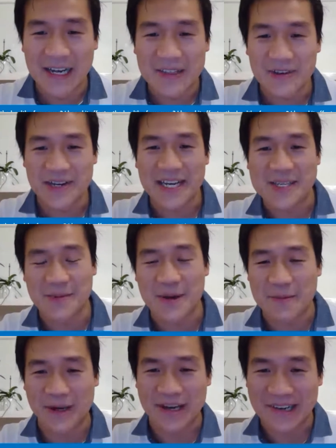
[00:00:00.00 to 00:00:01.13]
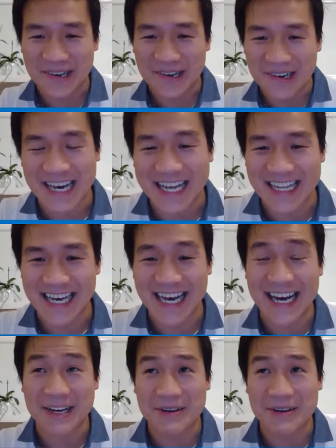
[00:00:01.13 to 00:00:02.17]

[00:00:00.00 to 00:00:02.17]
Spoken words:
Not an expert, but I know that they are